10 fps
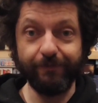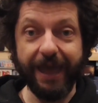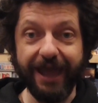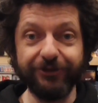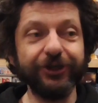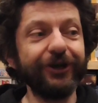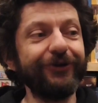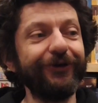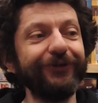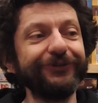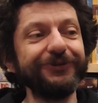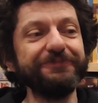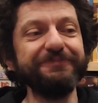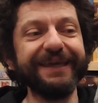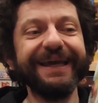magical
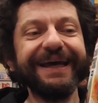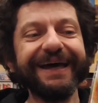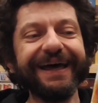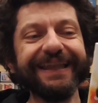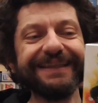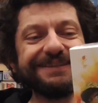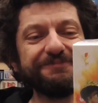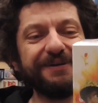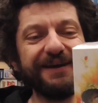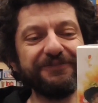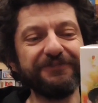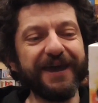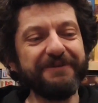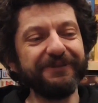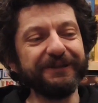to me uh, this is my
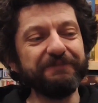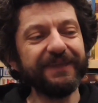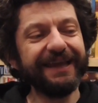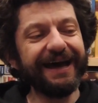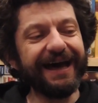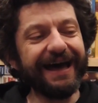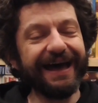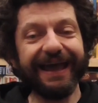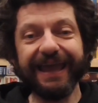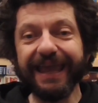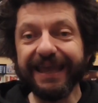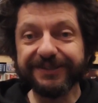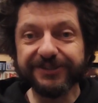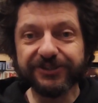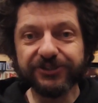family uh,
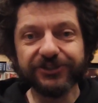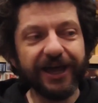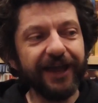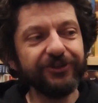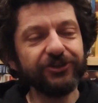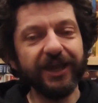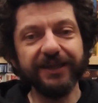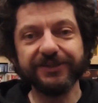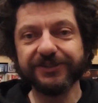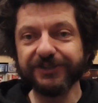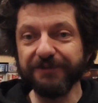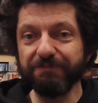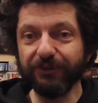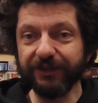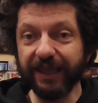it's such a
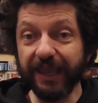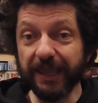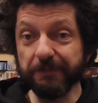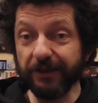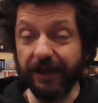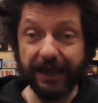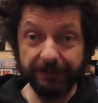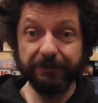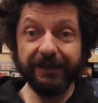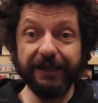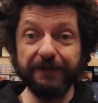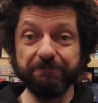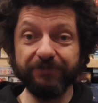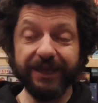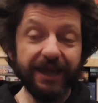simple game at the
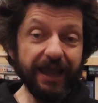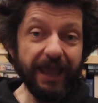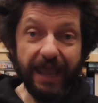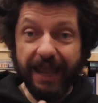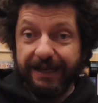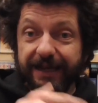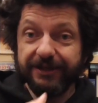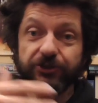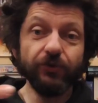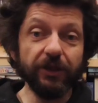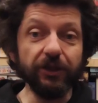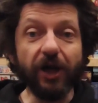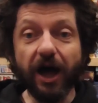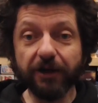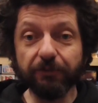beginning and then as you
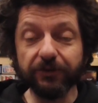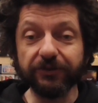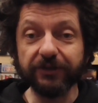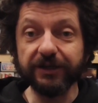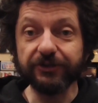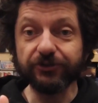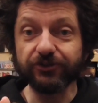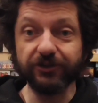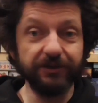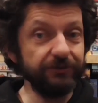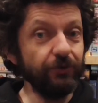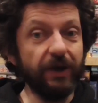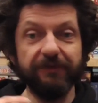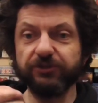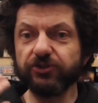unlock more things uh,
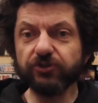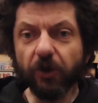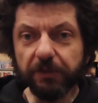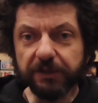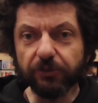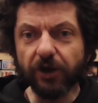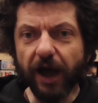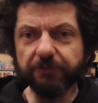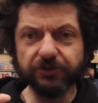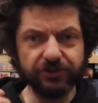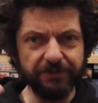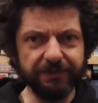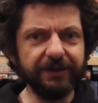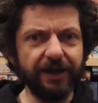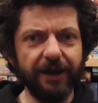you have so many more options it
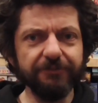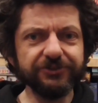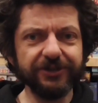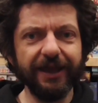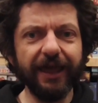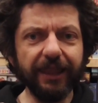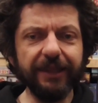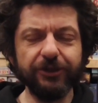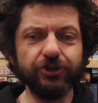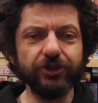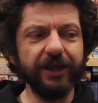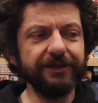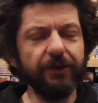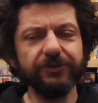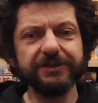becomes a
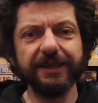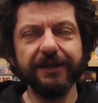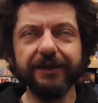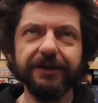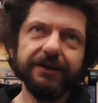legit i don't say